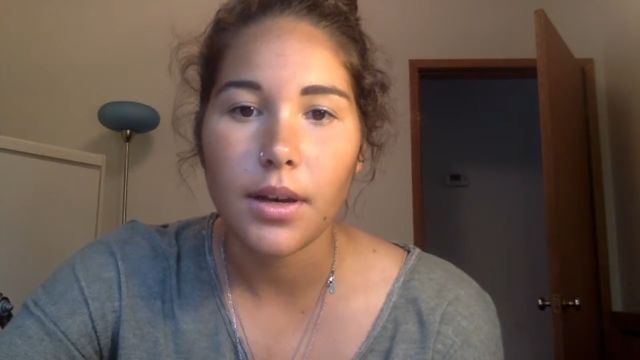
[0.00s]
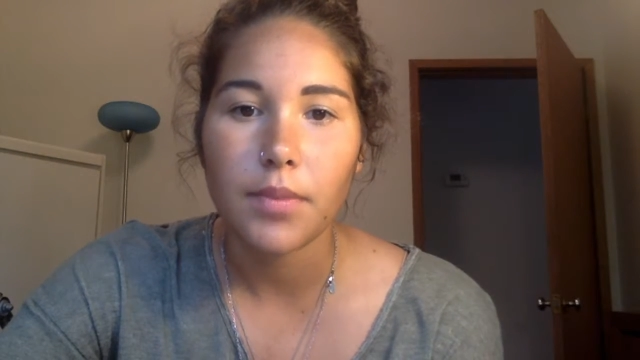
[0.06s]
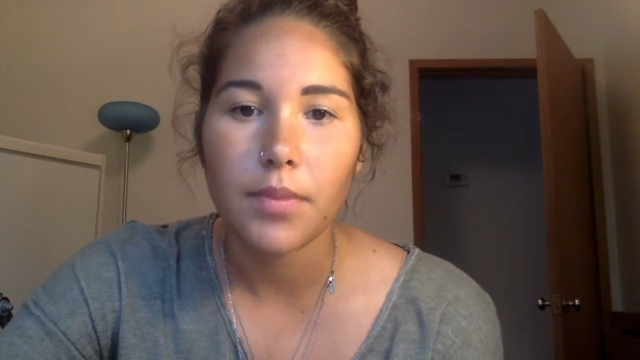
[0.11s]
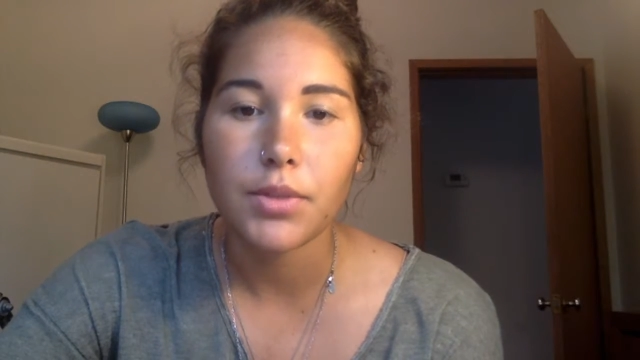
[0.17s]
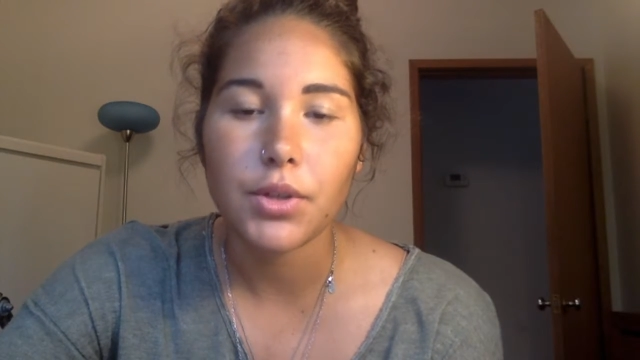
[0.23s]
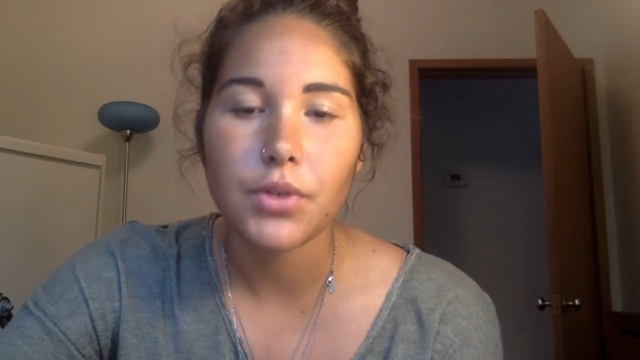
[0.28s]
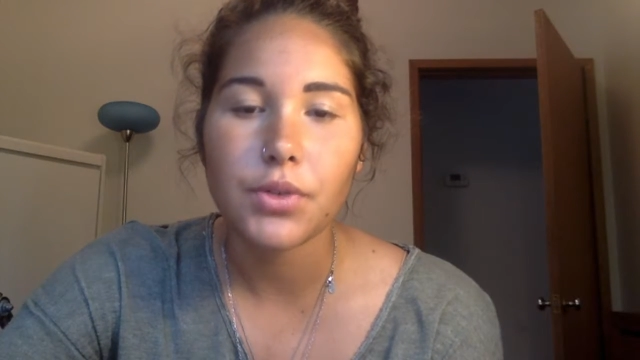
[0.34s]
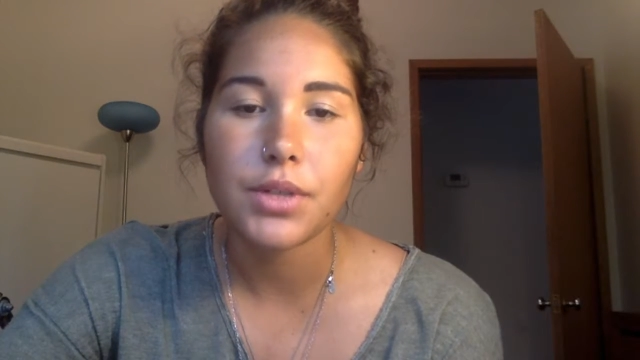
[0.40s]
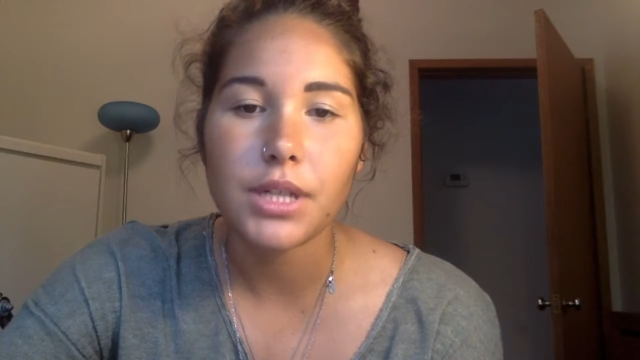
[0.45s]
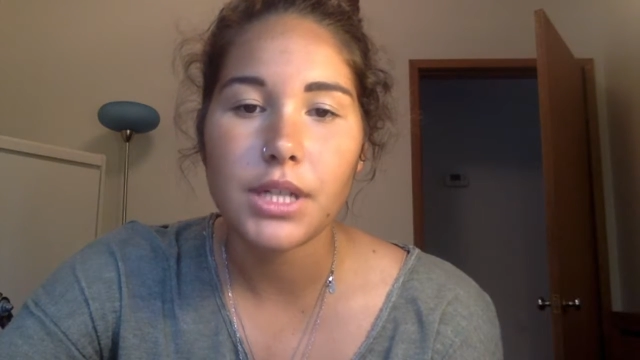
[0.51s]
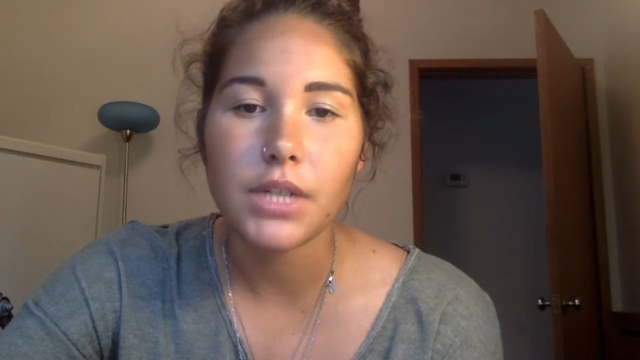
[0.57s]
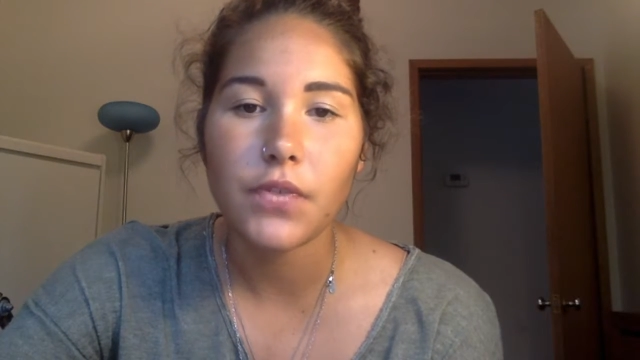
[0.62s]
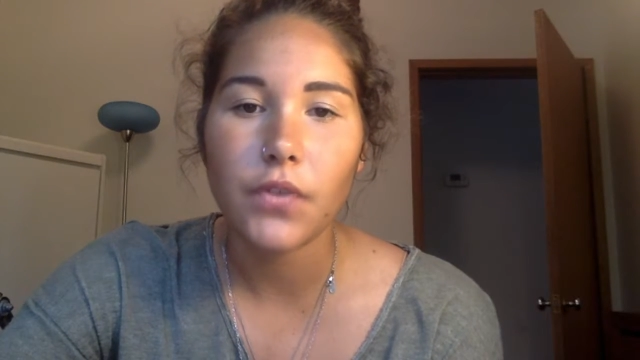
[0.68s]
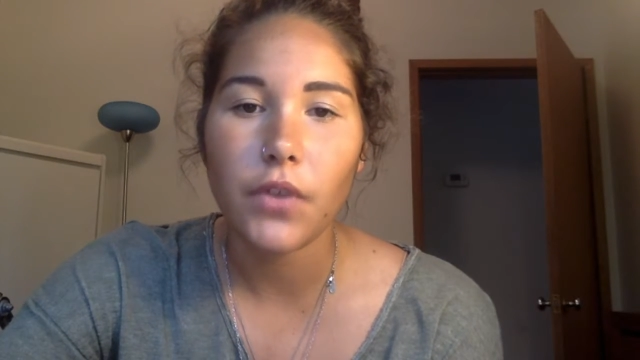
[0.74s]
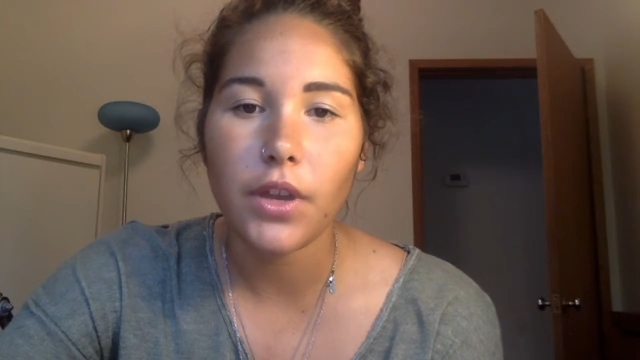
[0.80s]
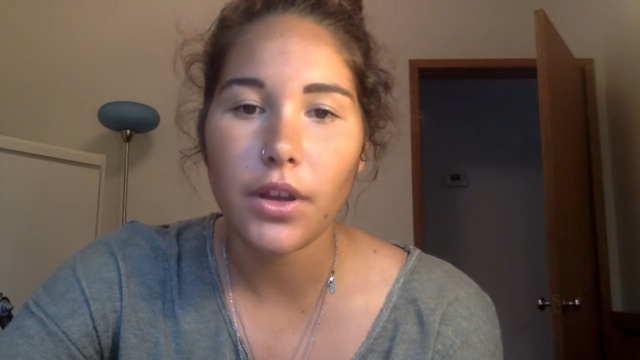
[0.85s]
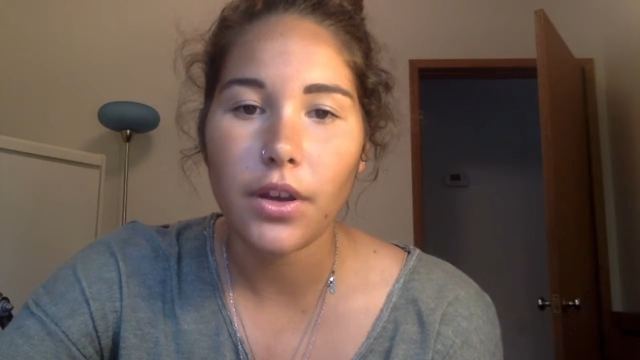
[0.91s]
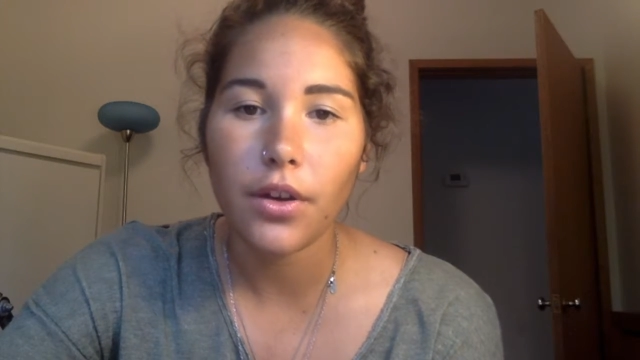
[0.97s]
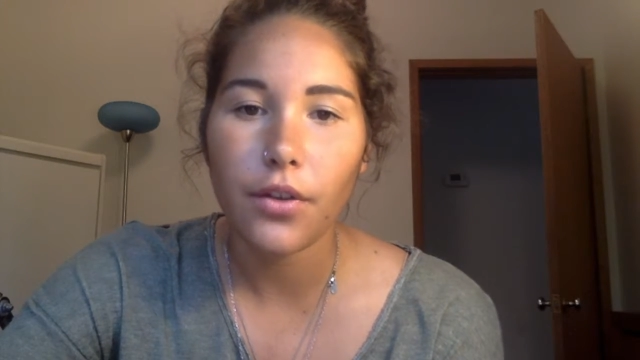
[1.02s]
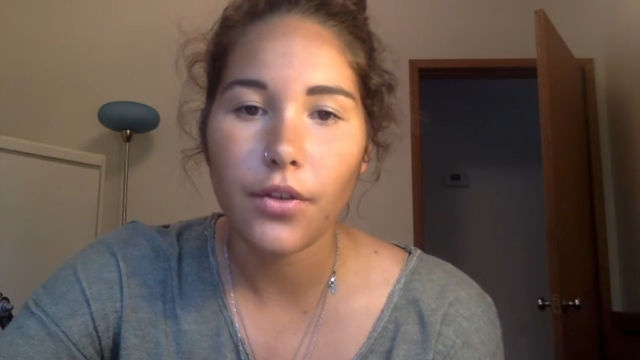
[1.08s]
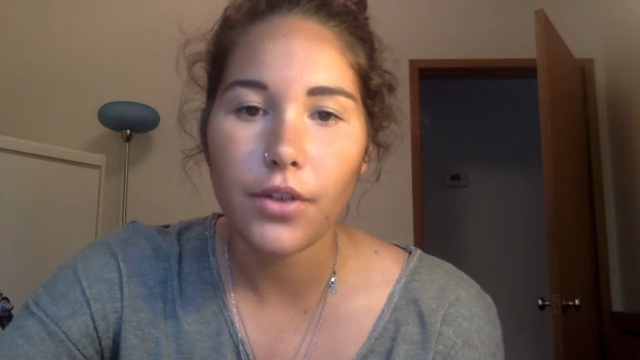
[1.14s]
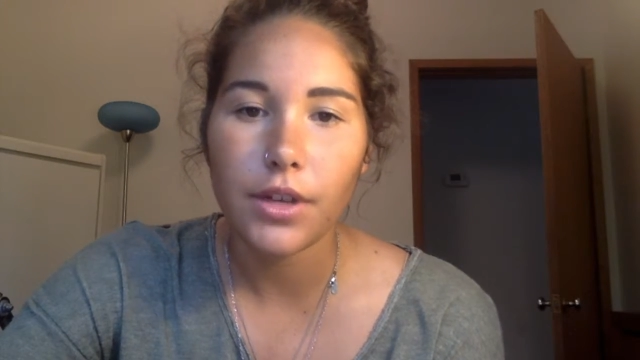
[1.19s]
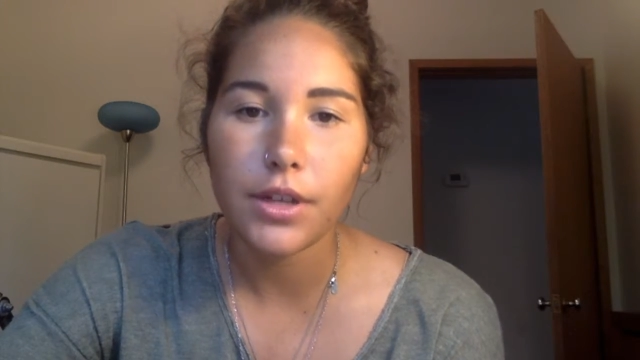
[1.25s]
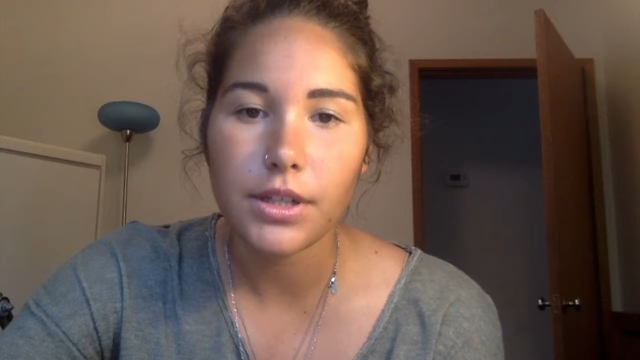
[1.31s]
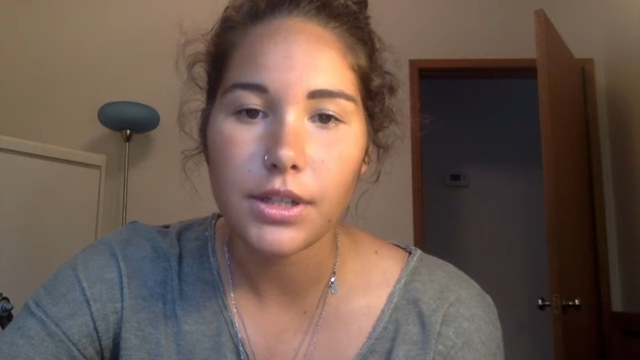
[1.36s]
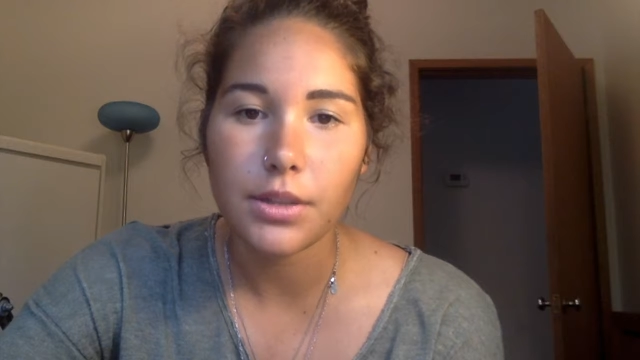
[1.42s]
chose this video for us